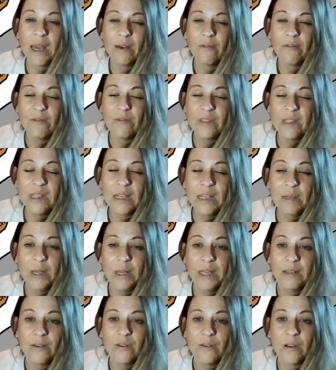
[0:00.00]
that we have
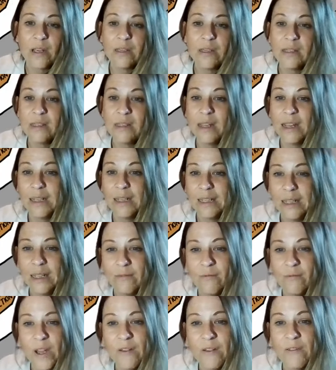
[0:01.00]
deep interest in
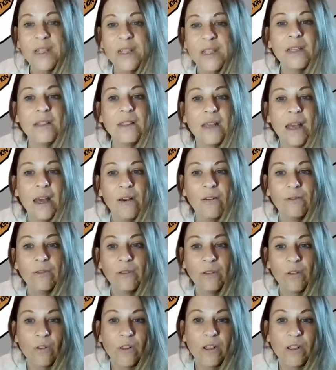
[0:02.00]
and very detailed
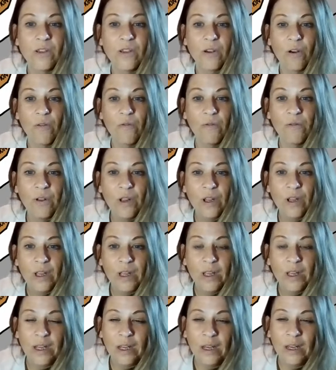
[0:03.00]
knowledge of.
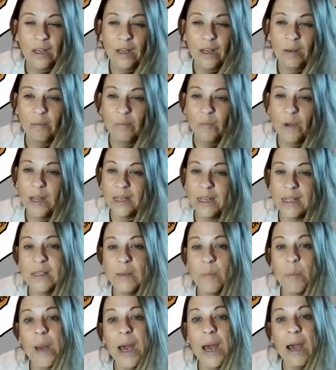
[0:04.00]
And
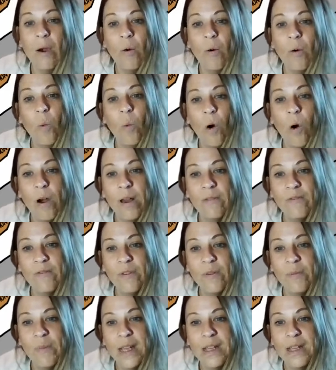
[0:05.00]
it's about what
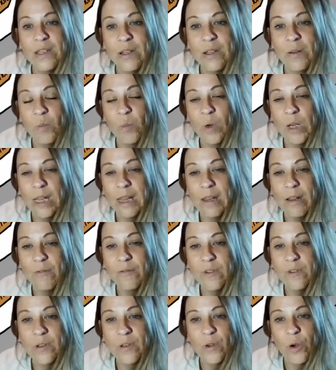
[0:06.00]
information we
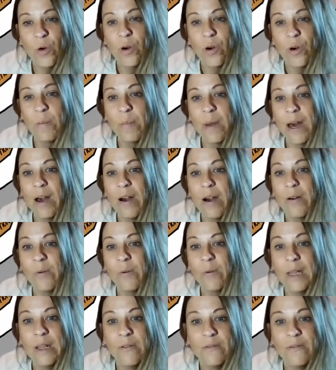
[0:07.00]
love to talk about,
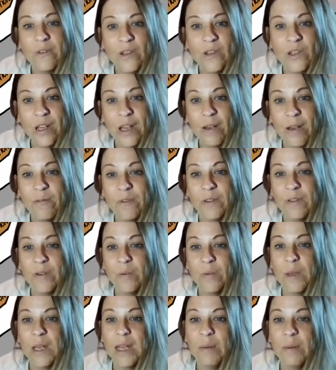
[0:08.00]
we love to share with
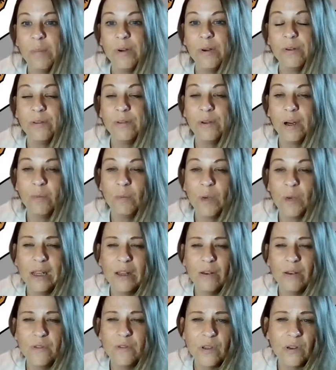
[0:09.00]
other people, and we
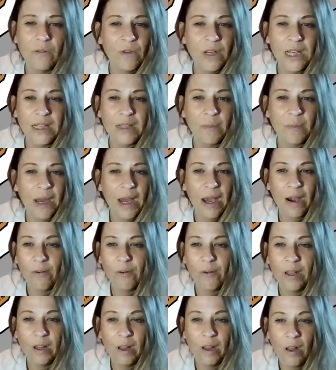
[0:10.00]
love to read
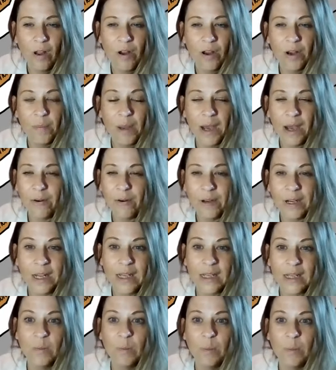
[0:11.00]
about and learn about and
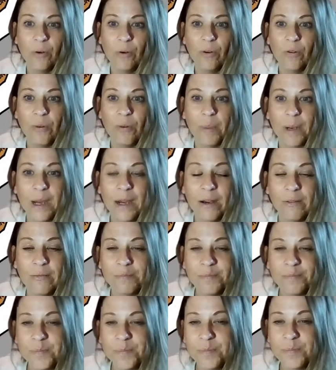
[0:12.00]
explore about.
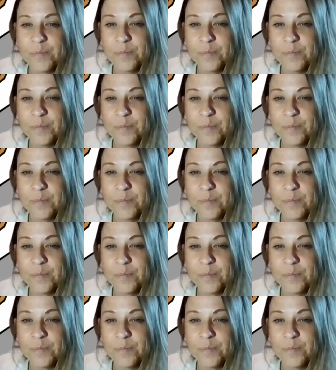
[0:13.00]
